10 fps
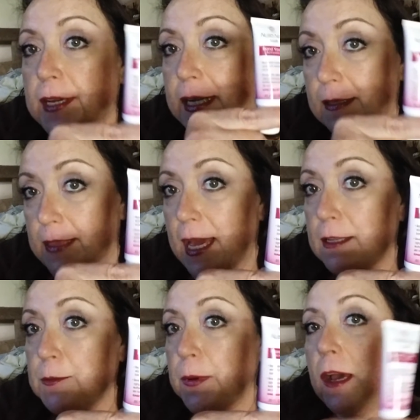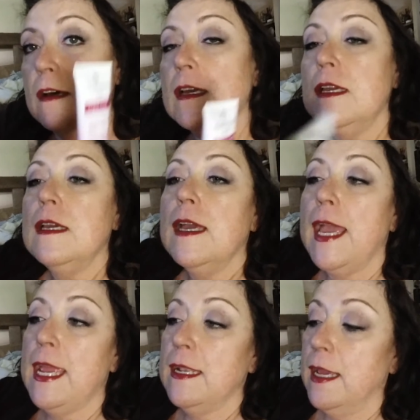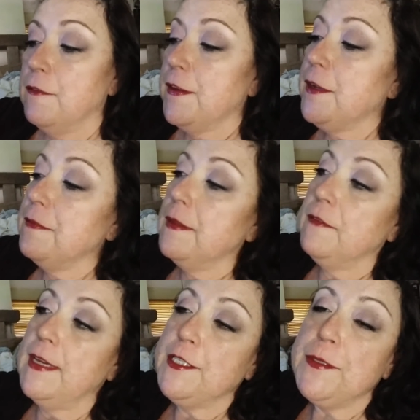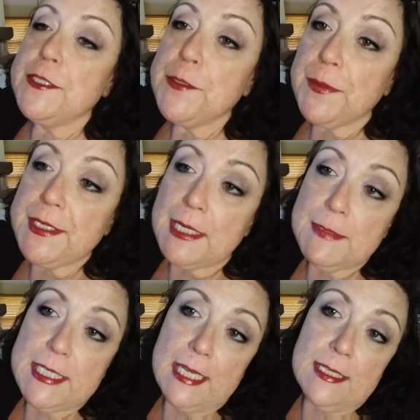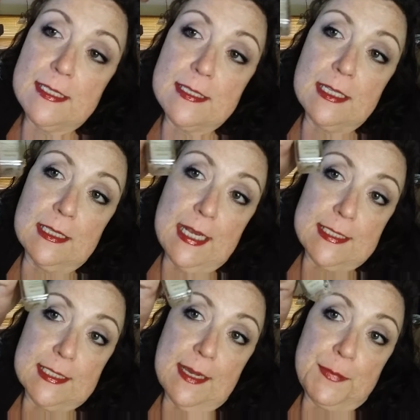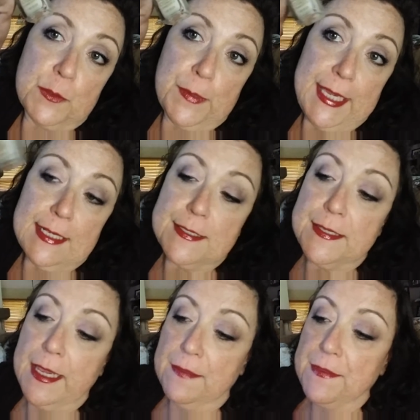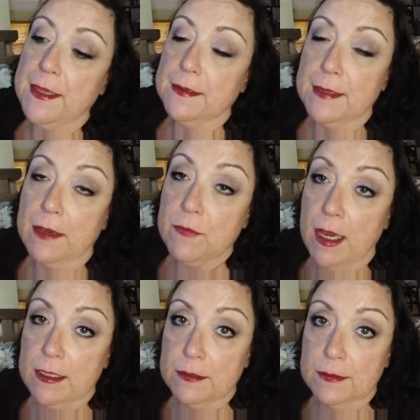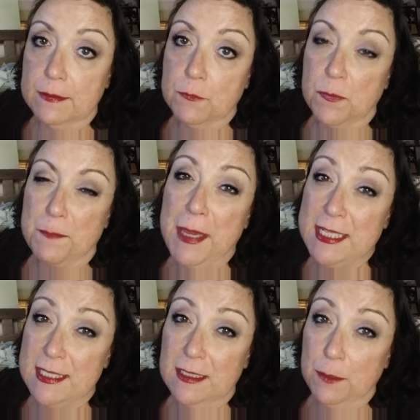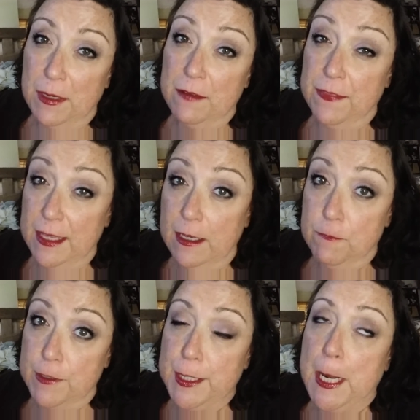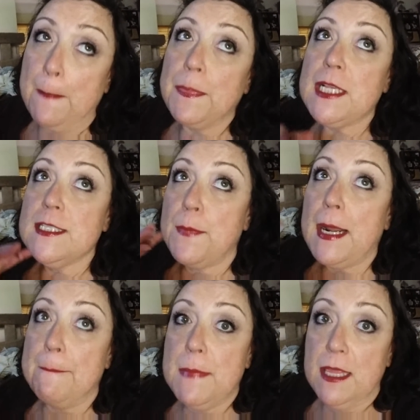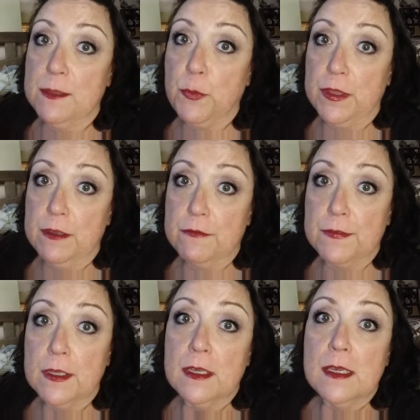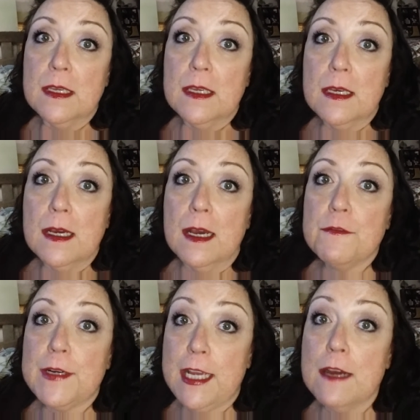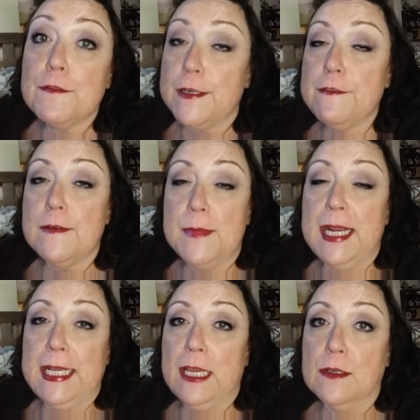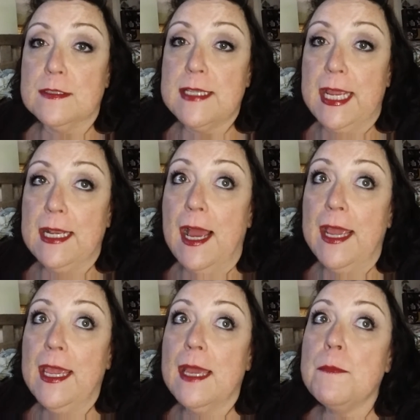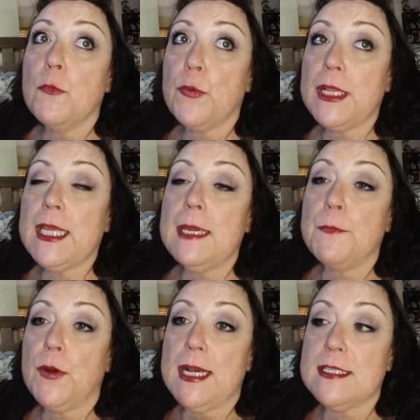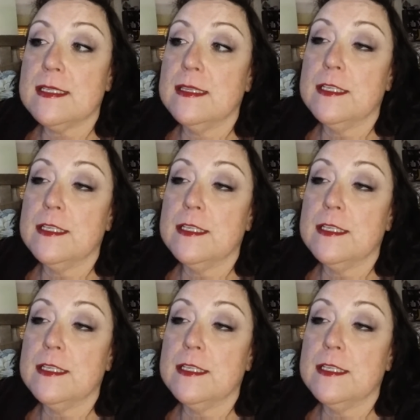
So I got that as well. And I figured if I do it two or three times a day, this is going to last a couple of weeks. And then I've got it basically what I think I figured out is about a month worth of of recovery for my nails. And I am really impressed.